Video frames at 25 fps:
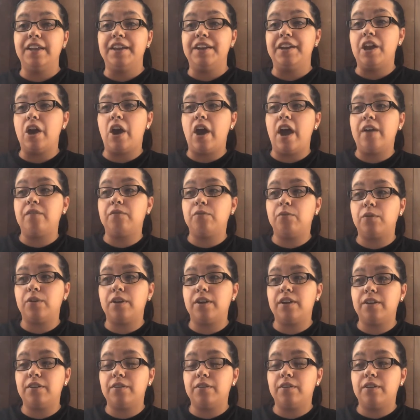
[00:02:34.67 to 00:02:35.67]
now
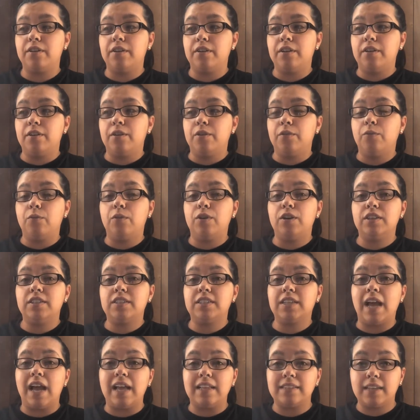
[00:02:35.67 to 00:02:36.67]
everyone was
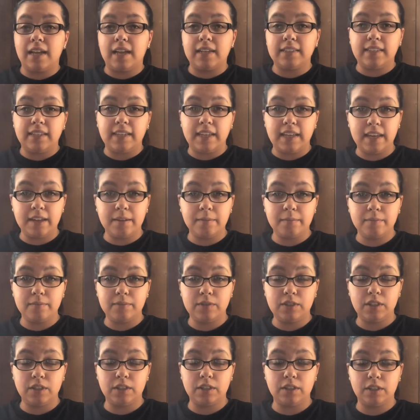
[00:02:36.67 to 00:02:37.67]
contacting him
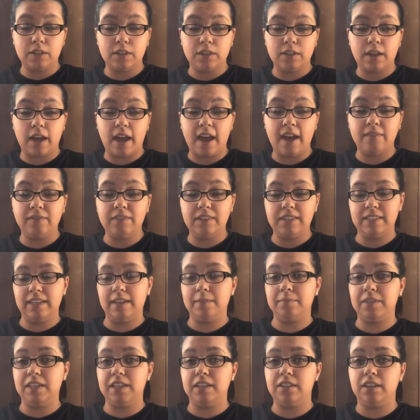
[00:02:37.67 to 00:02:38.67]
to have the
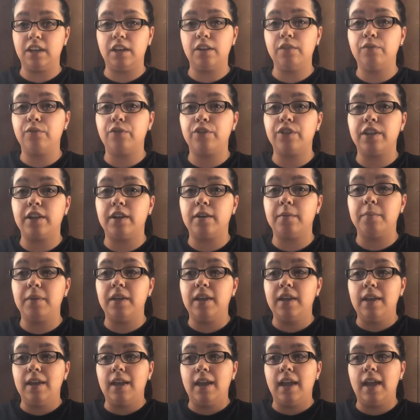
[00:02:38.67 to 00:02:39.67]
same thing done for them,
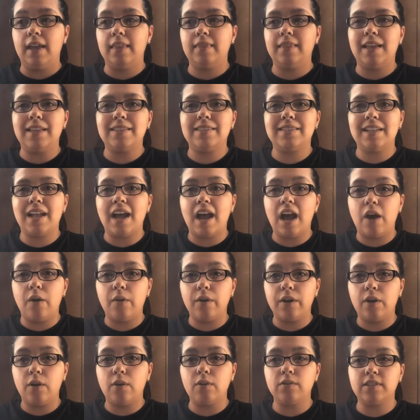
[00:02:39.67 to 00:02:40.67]
and that's not how
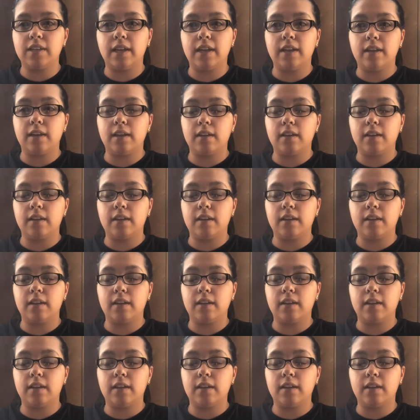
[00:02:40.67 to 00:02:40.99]
it goes. Like,